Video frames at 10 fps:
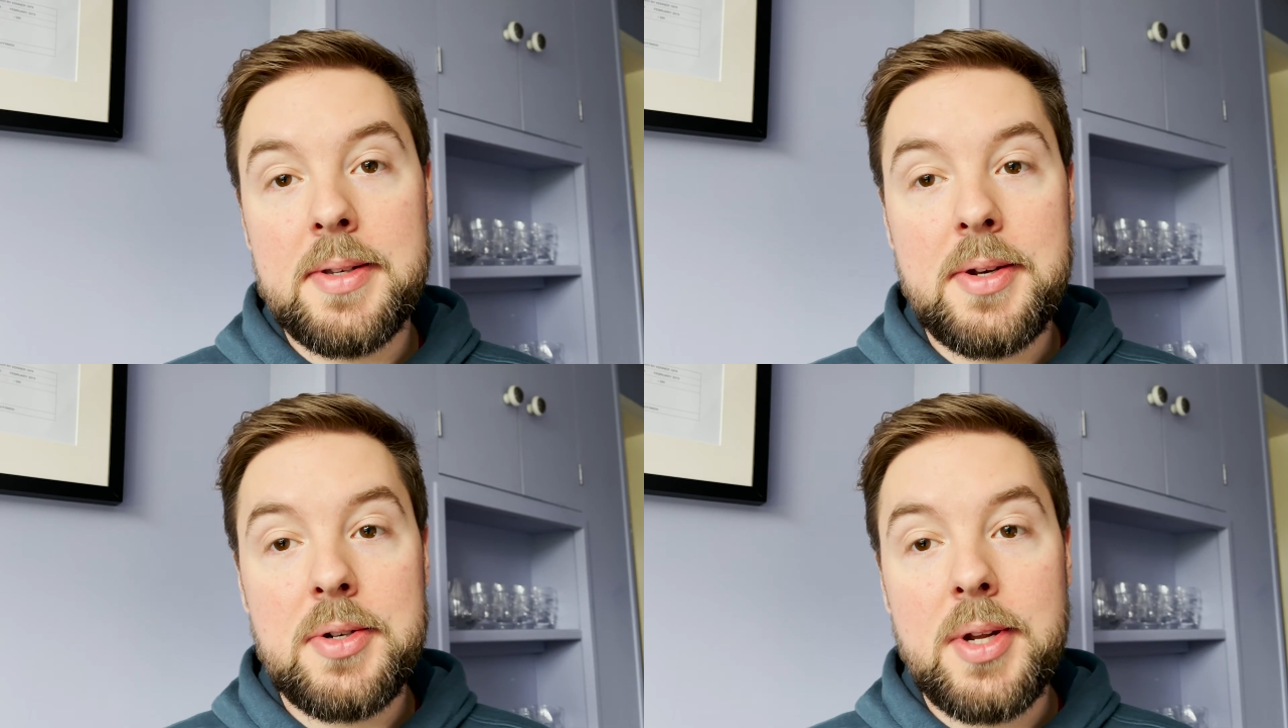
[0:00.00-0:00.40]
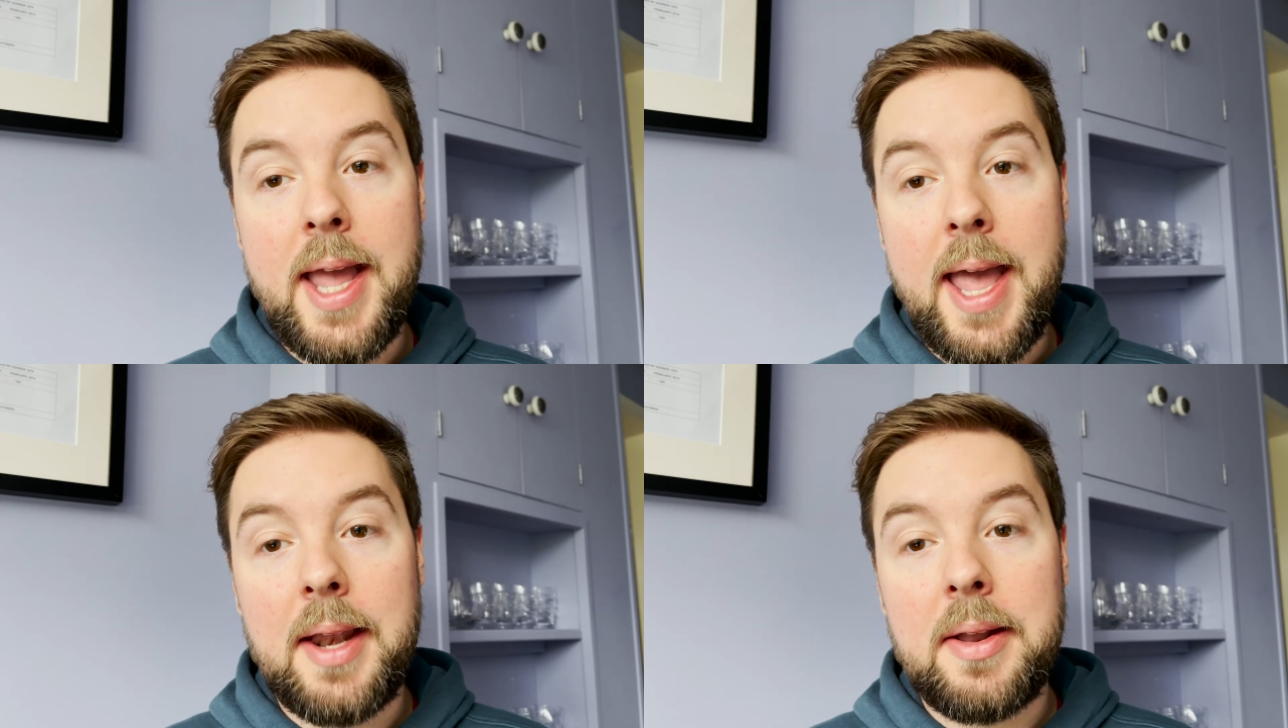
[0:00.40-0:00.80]
as soon as you
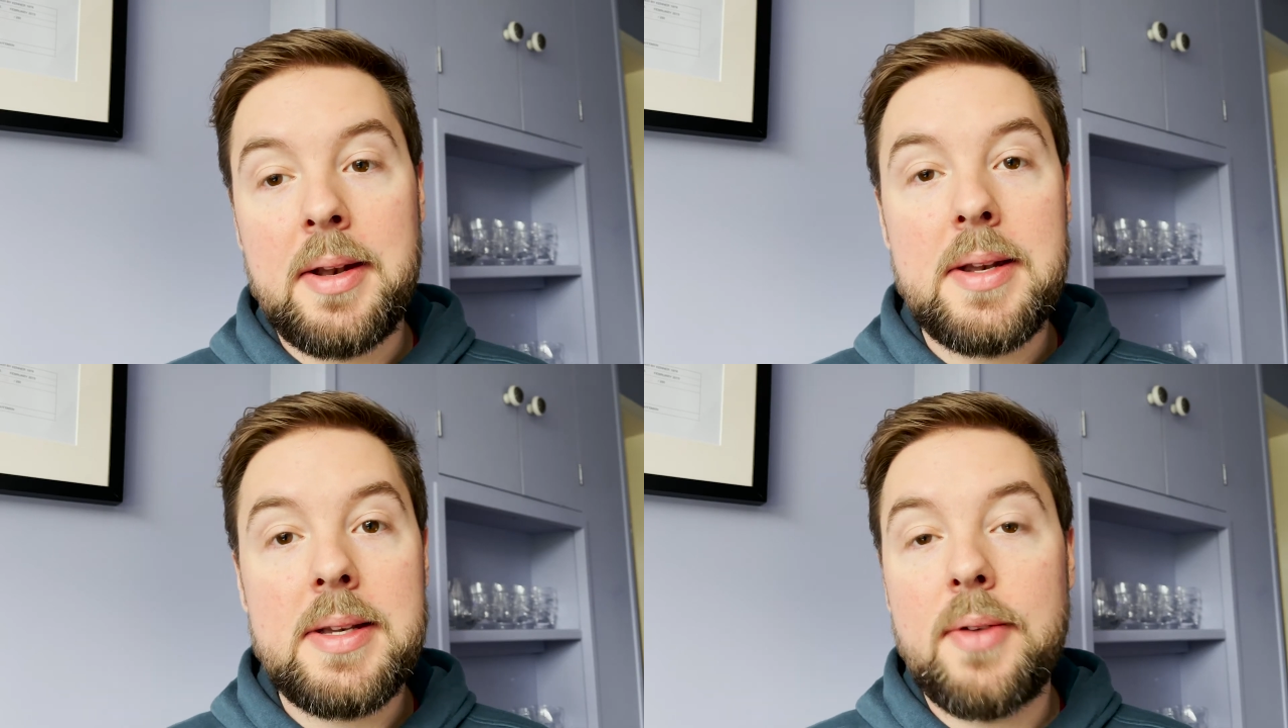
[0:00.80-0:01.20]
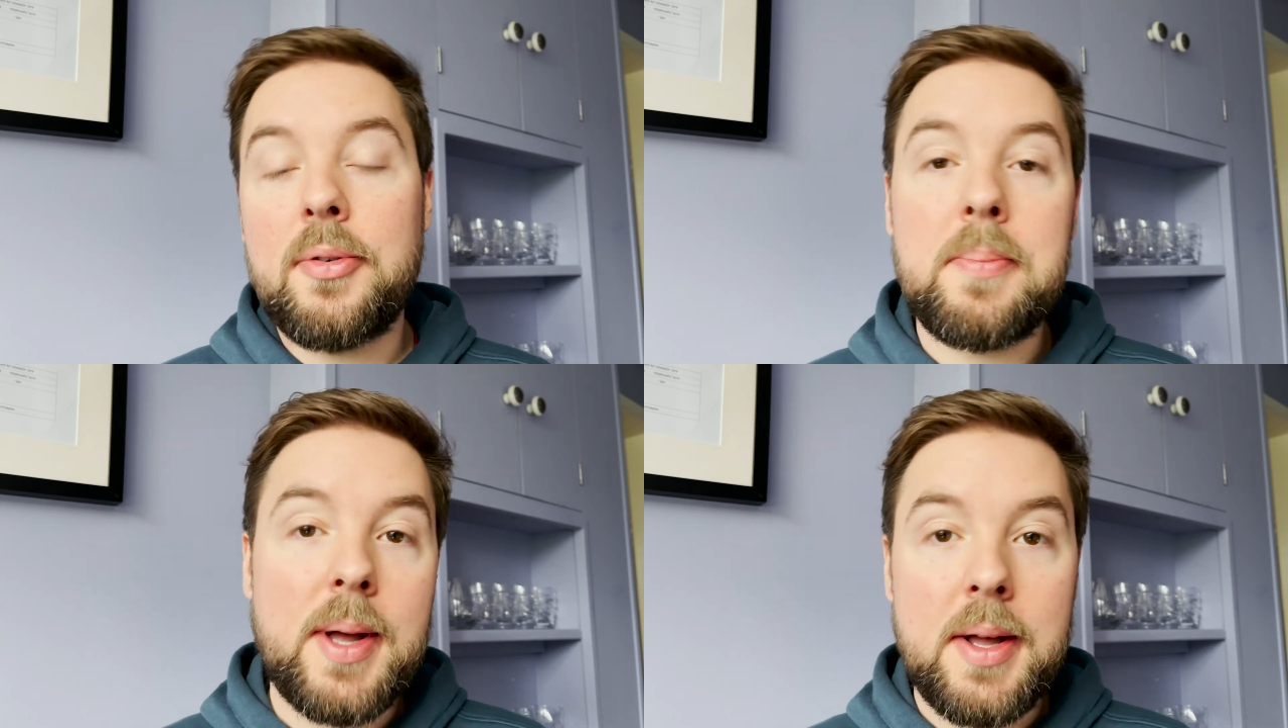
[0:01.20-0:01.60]
can in
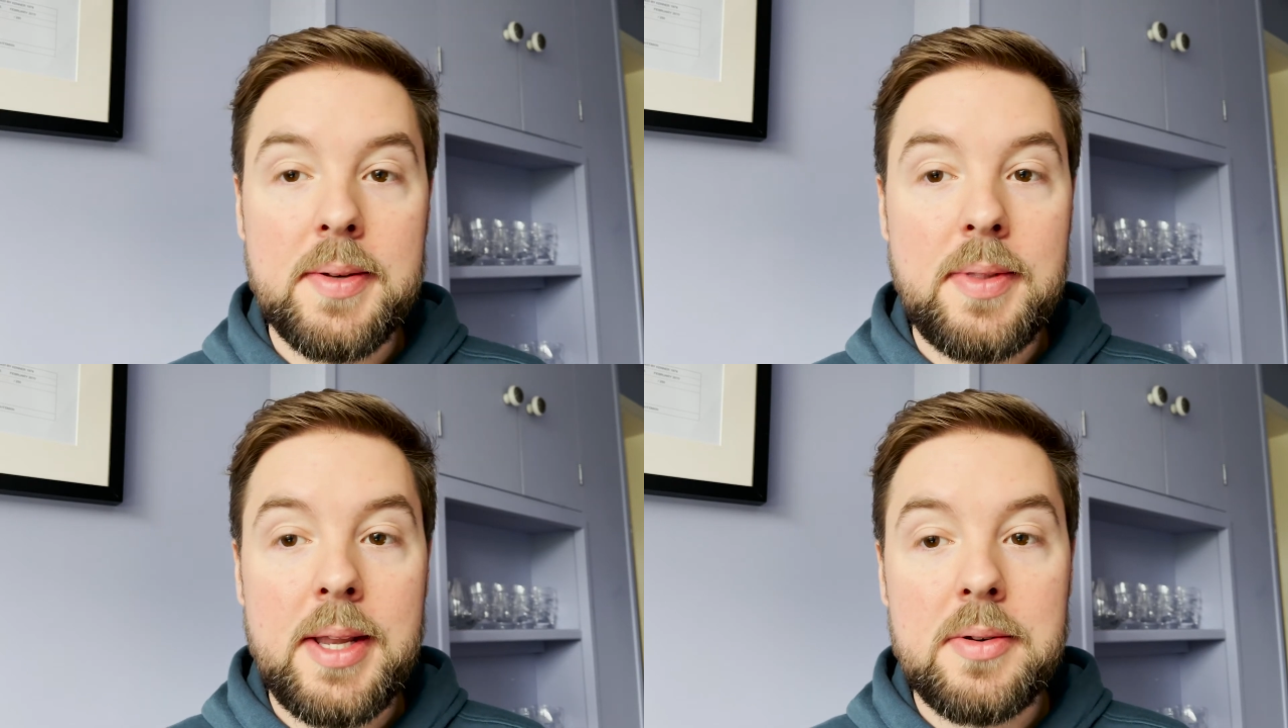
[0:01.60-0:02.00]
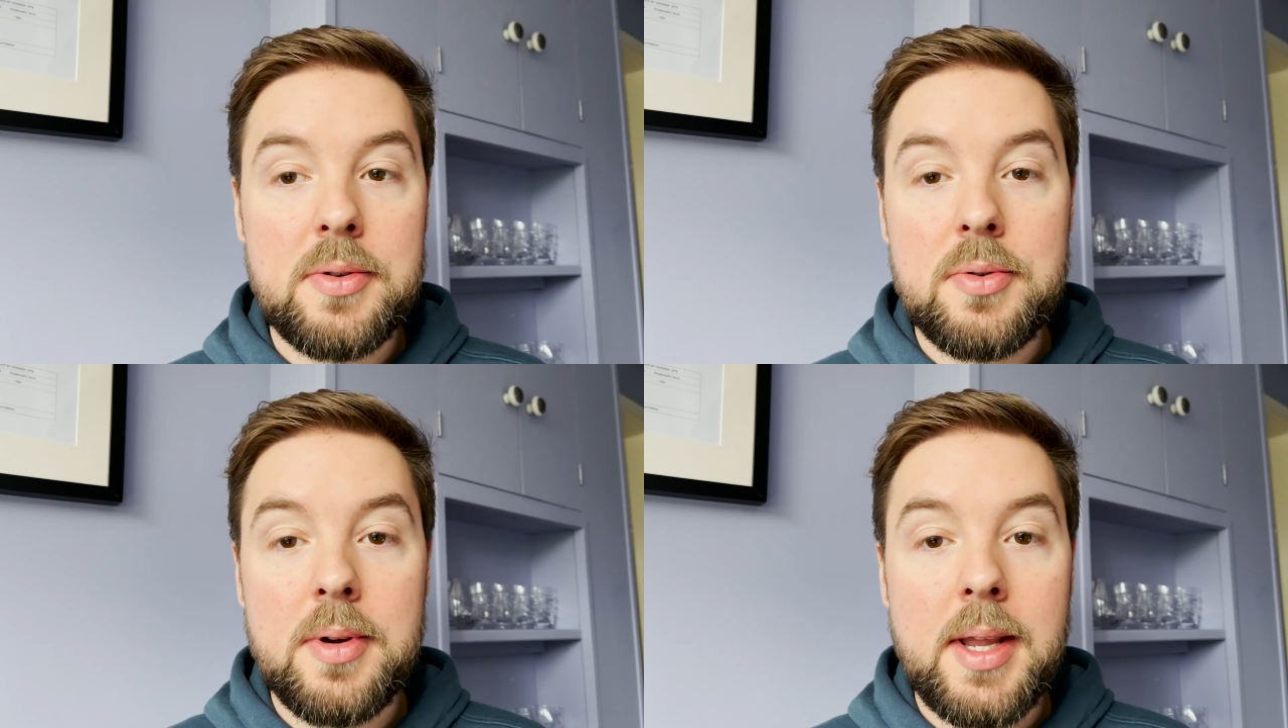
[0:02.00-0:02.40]
different parts of the
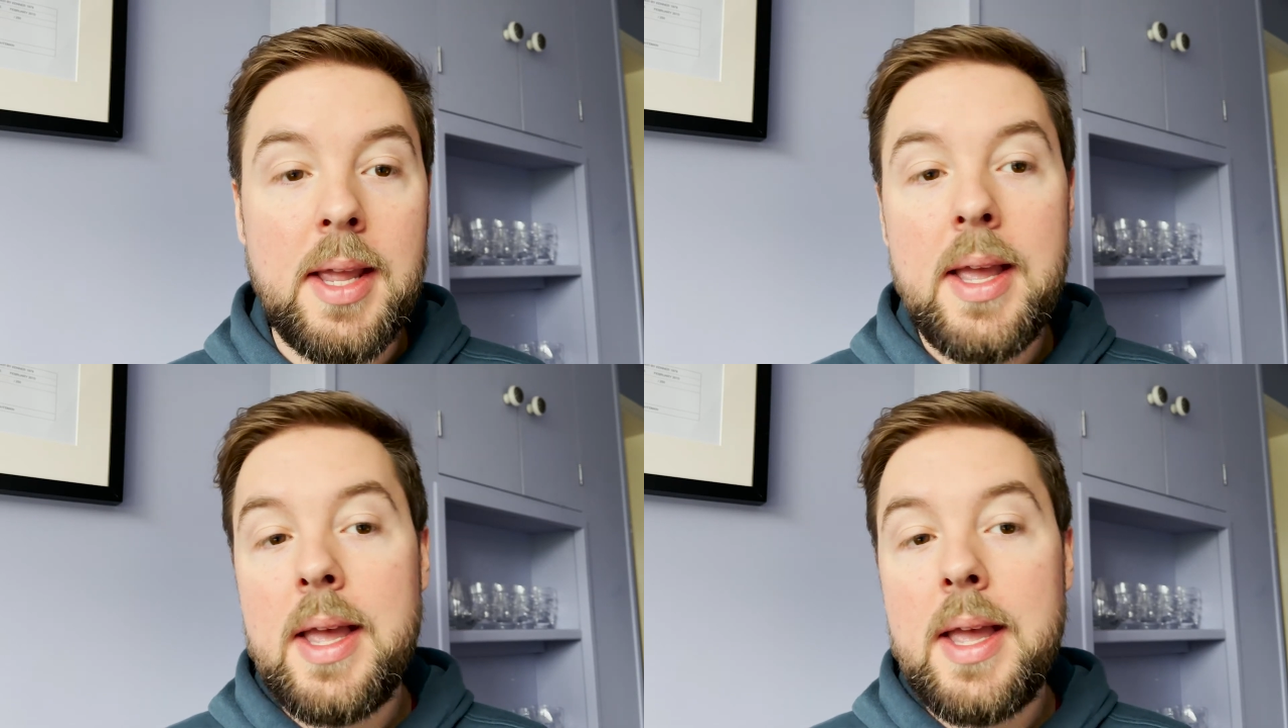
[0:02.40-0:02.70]
industry,